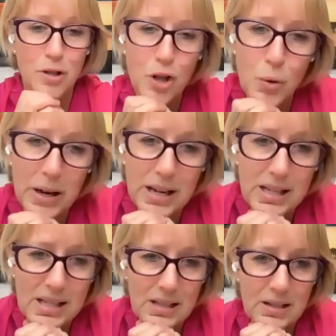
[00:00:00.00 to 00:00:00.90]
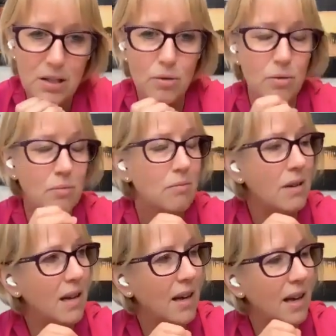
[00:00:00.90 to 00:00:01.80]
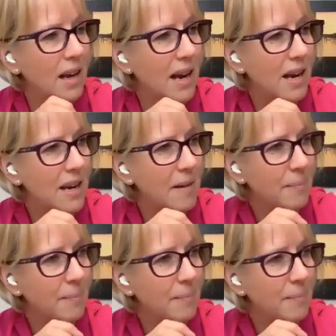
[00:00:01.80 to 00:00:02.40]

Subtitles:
US, to LA,